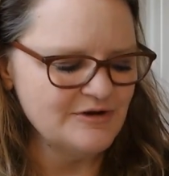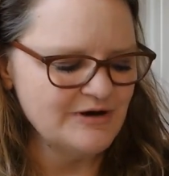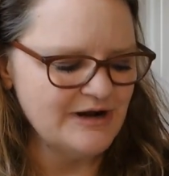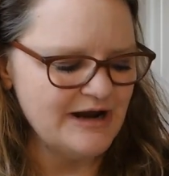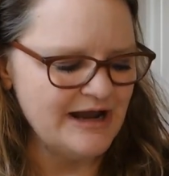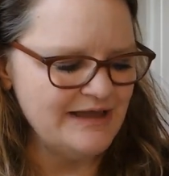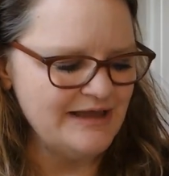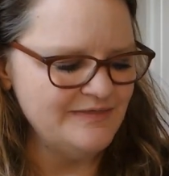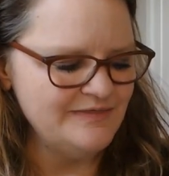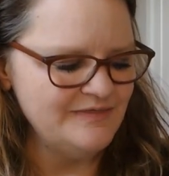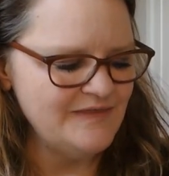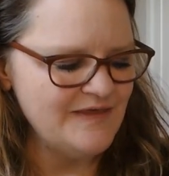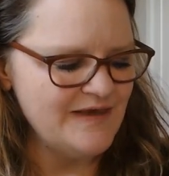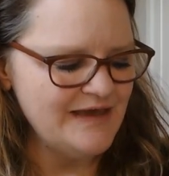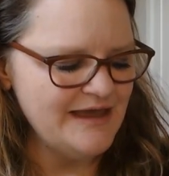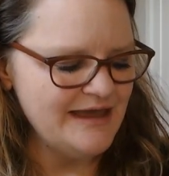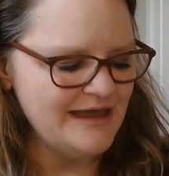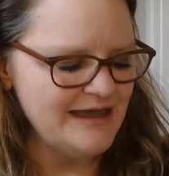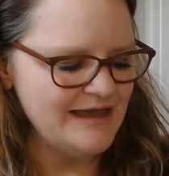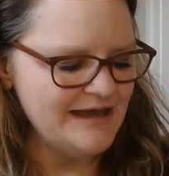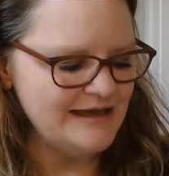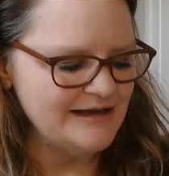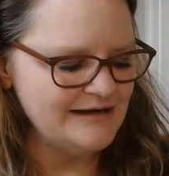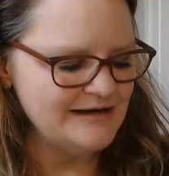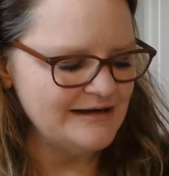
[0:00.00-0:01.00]
And
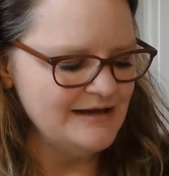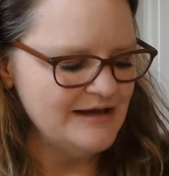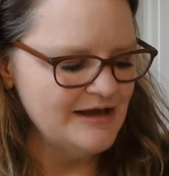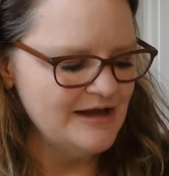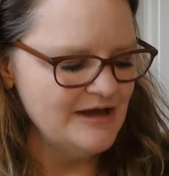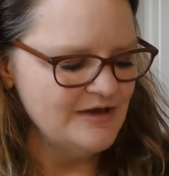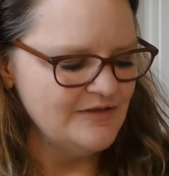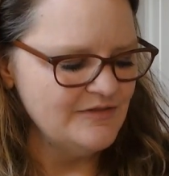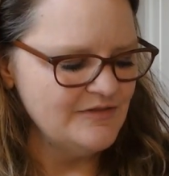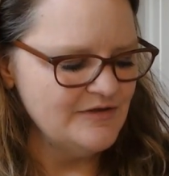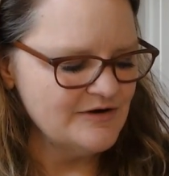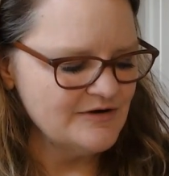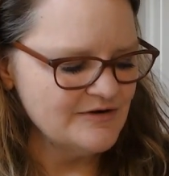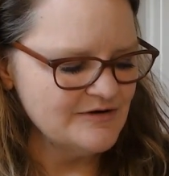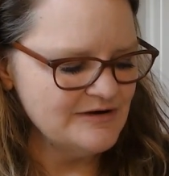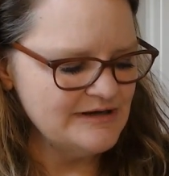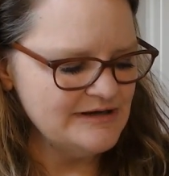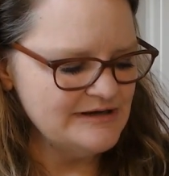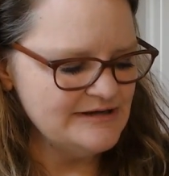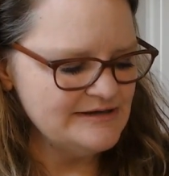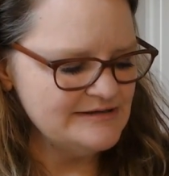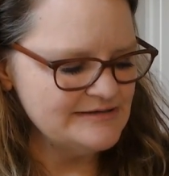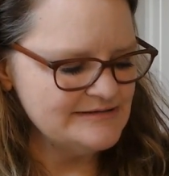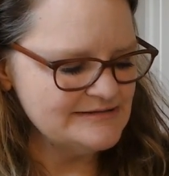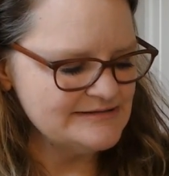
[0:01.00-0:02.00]
then there
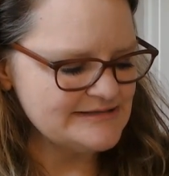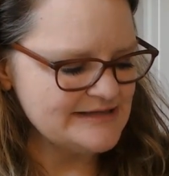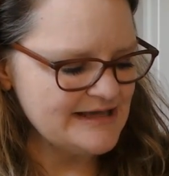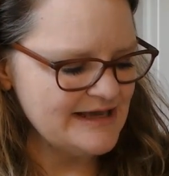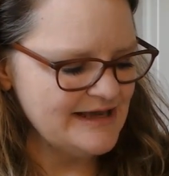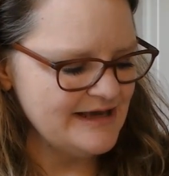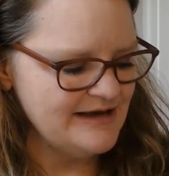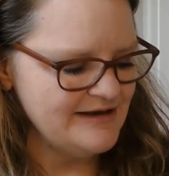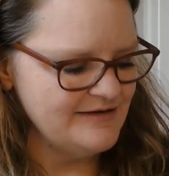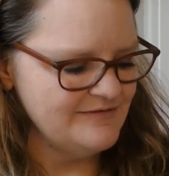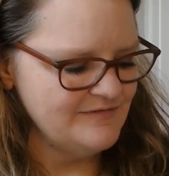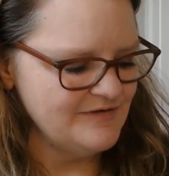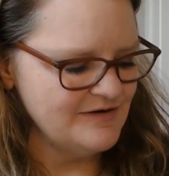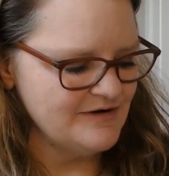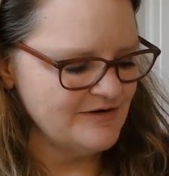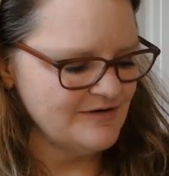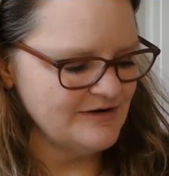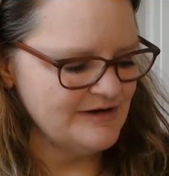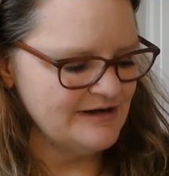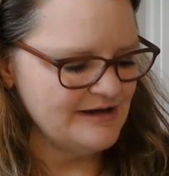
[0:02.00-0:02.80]
is a very